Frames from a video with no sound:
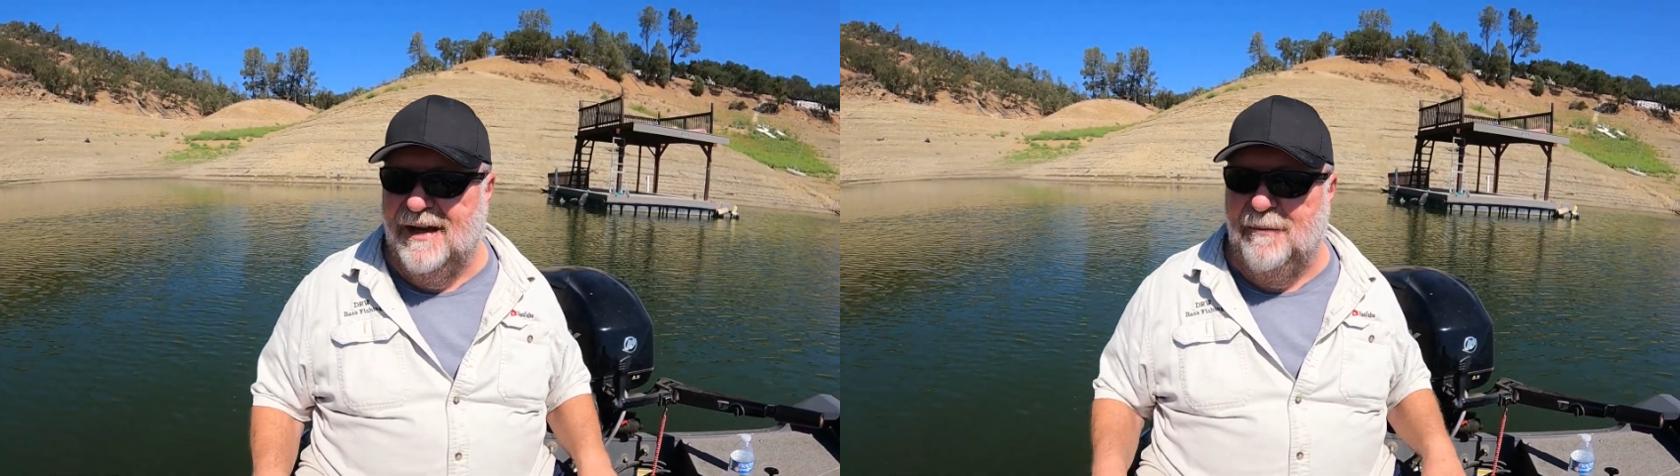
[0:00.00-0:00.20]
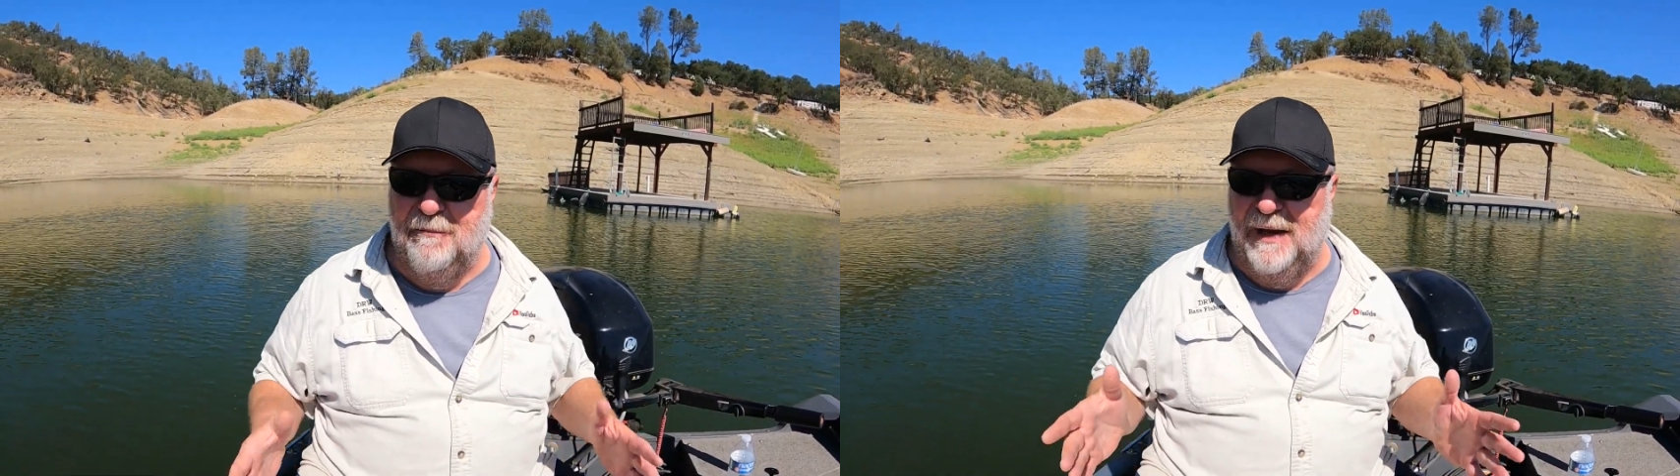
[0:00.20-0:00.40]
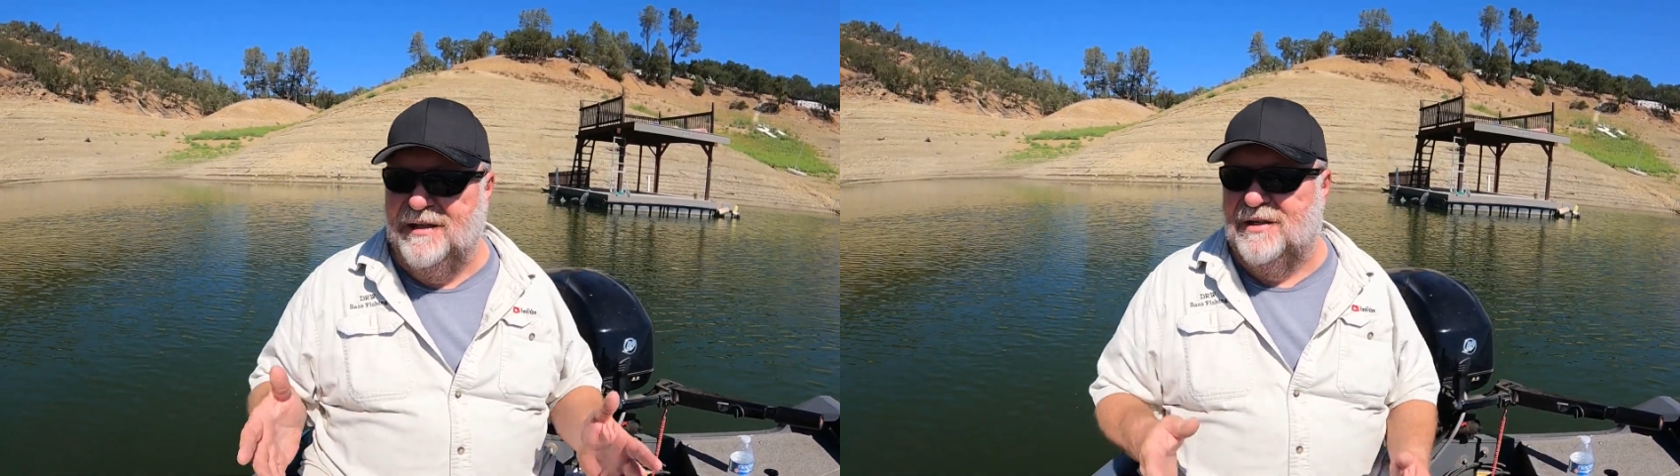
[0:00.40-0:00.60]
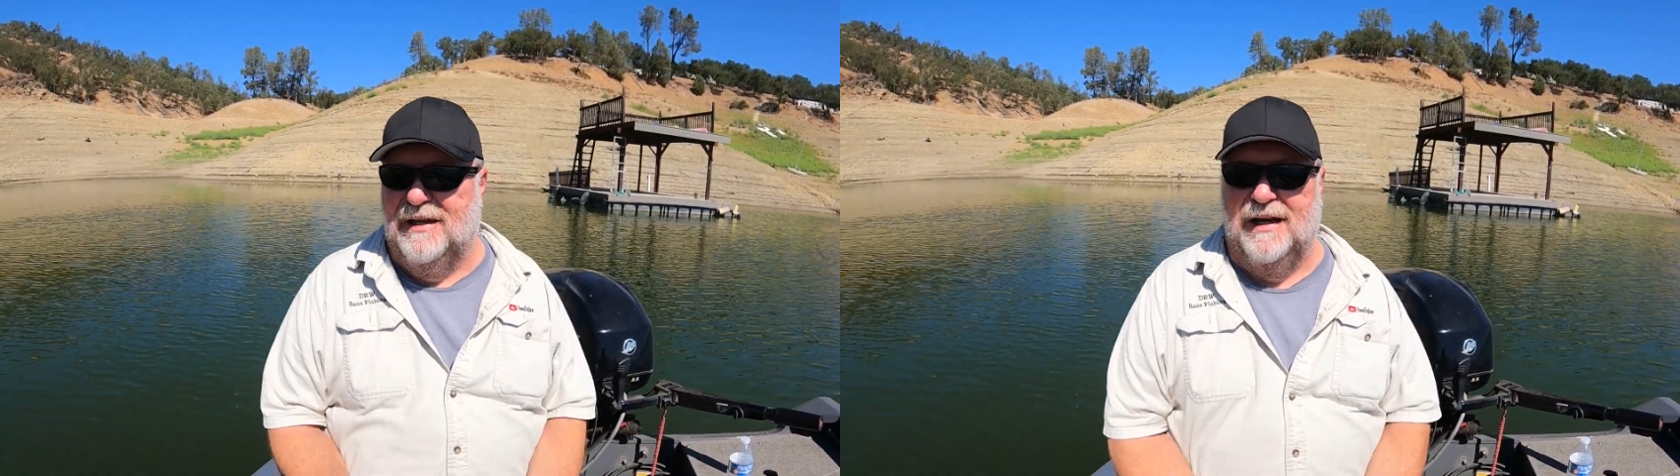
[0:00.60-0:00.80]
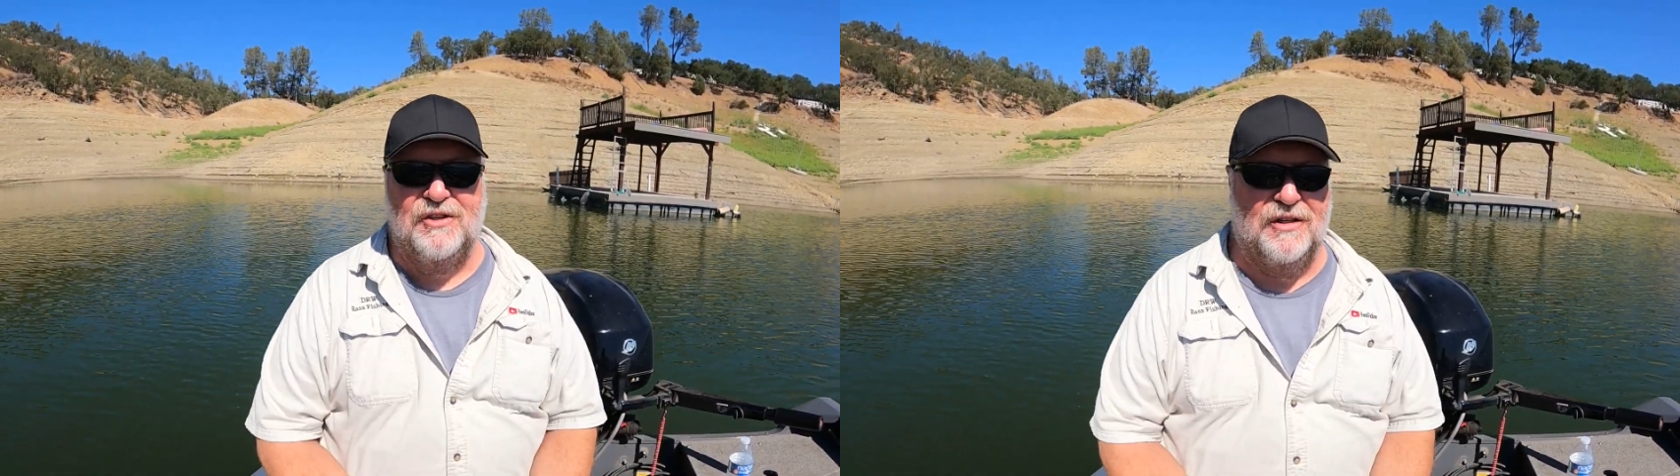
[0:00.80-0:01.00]
and bait
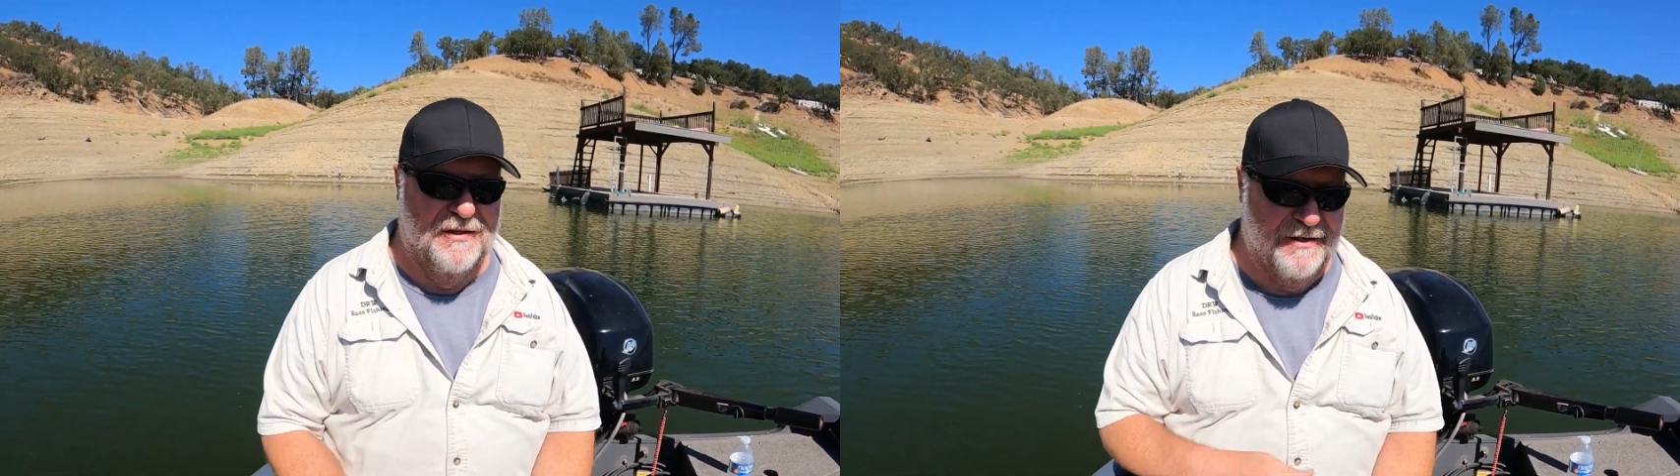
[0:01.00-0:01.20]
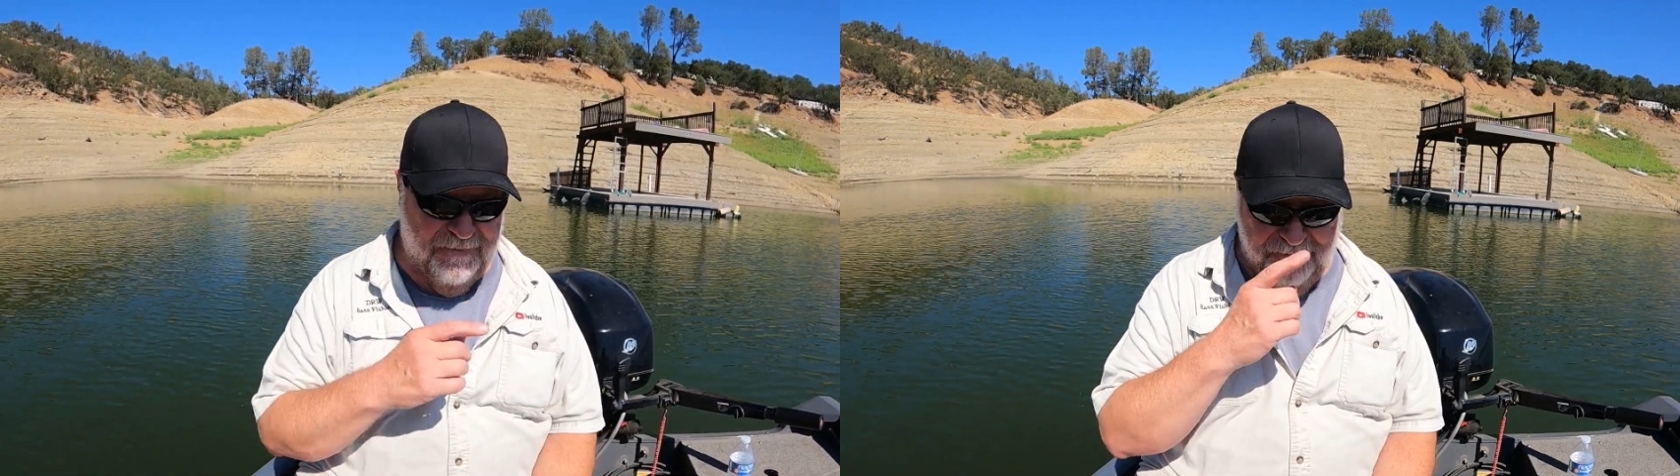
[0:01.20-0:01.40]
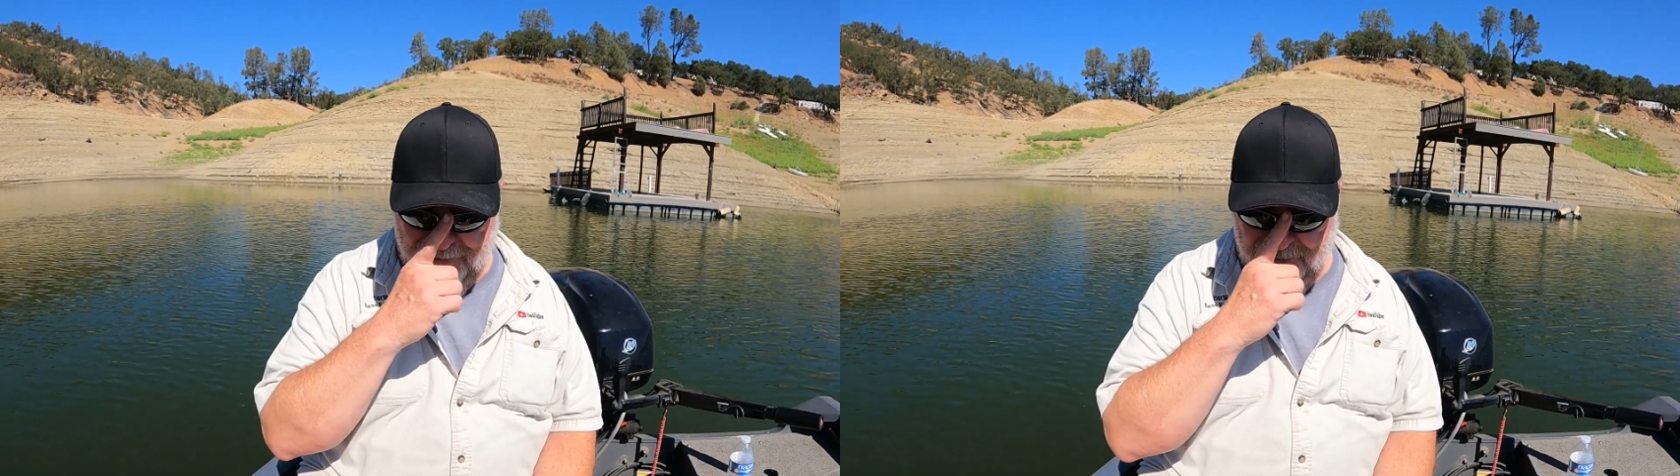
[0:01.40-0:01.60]
selections.